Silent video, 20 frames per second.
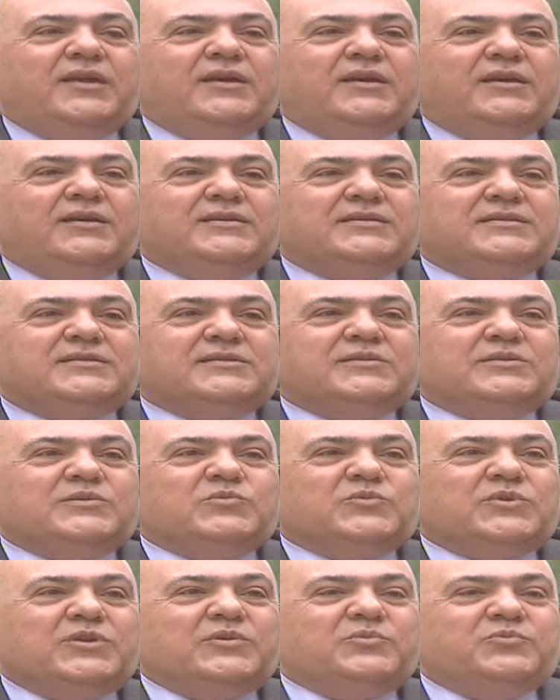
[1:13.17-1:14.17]
as
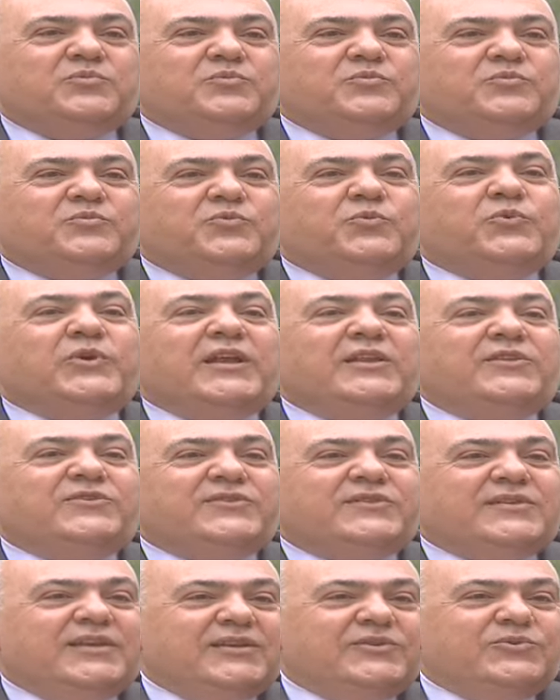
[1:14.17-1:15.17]
the
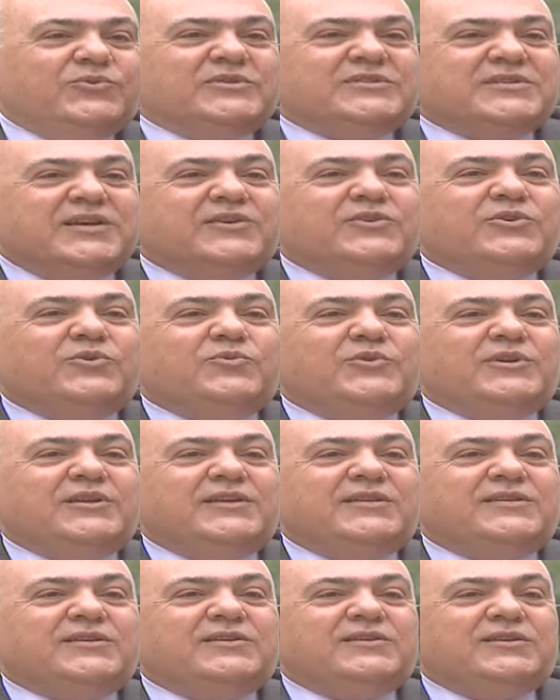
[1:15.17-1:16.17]
wealth that was
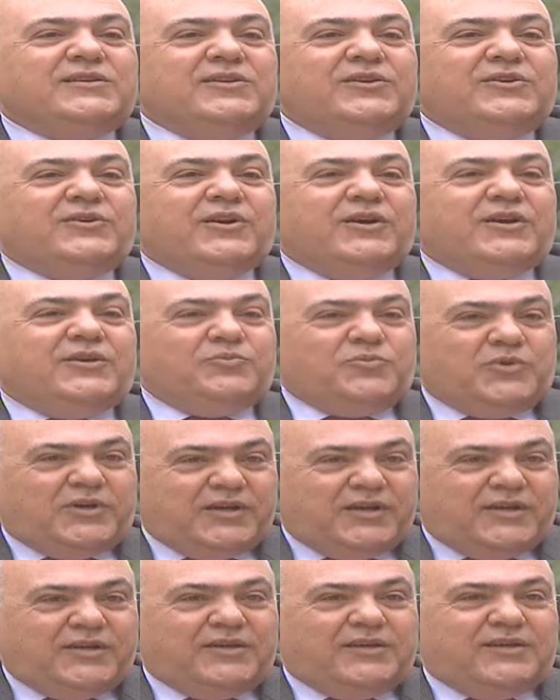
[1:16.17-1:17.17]
accumulated in Iran
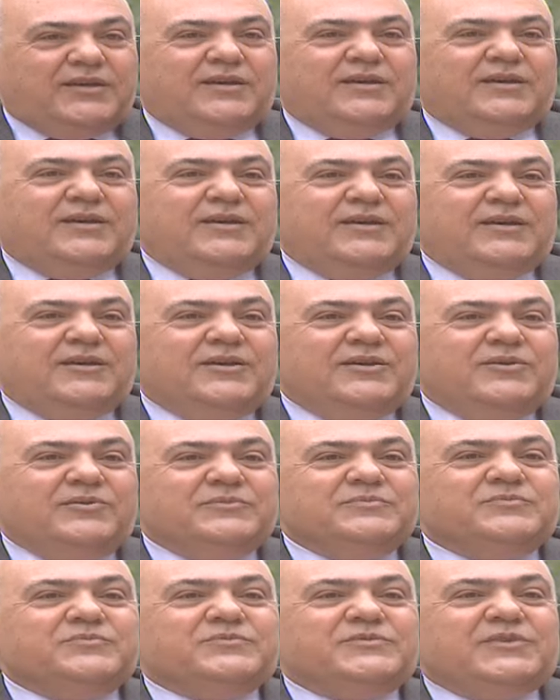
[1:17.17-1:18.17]
by uh,
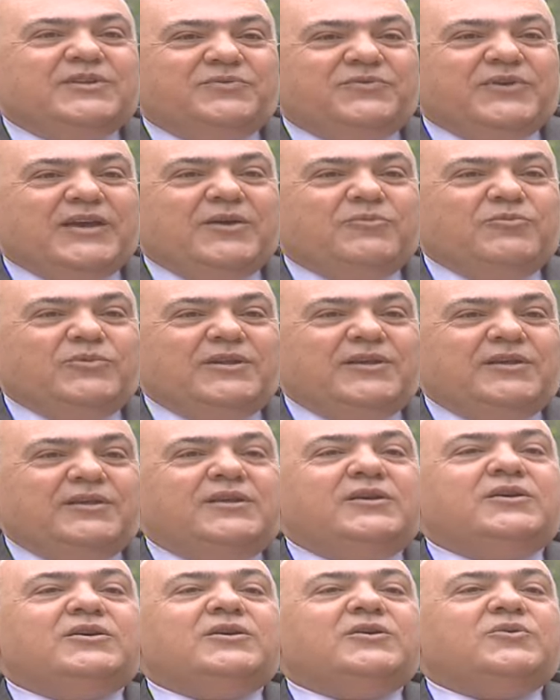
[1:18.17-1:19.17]
the family
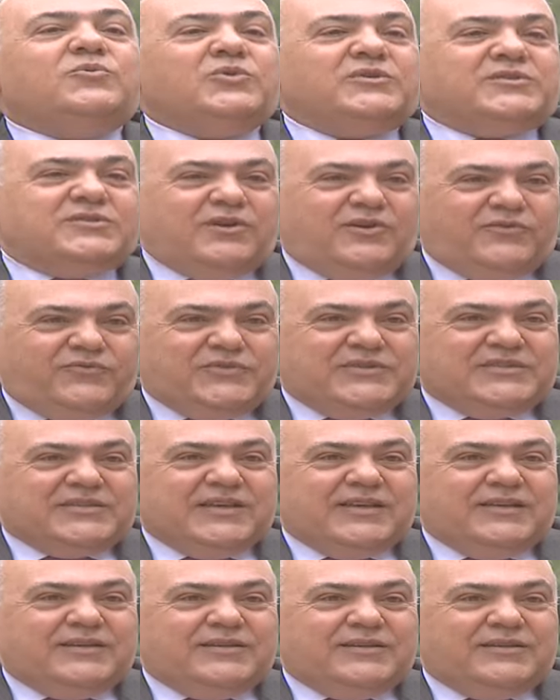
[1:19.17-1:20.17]
was
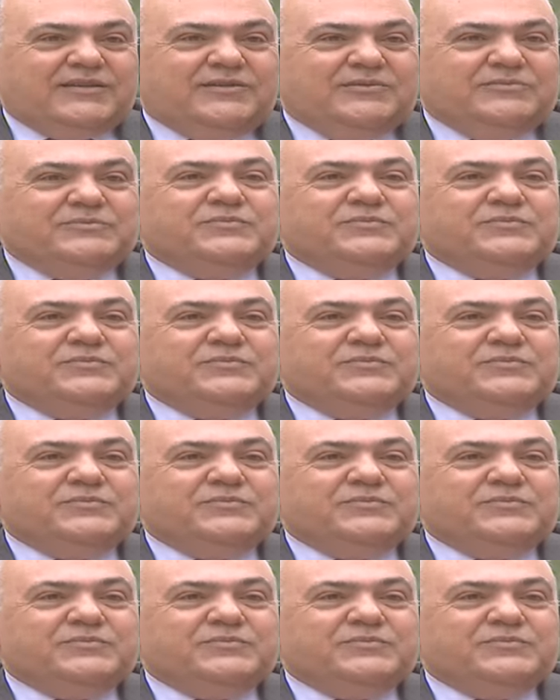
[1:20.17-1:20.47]
confiscated.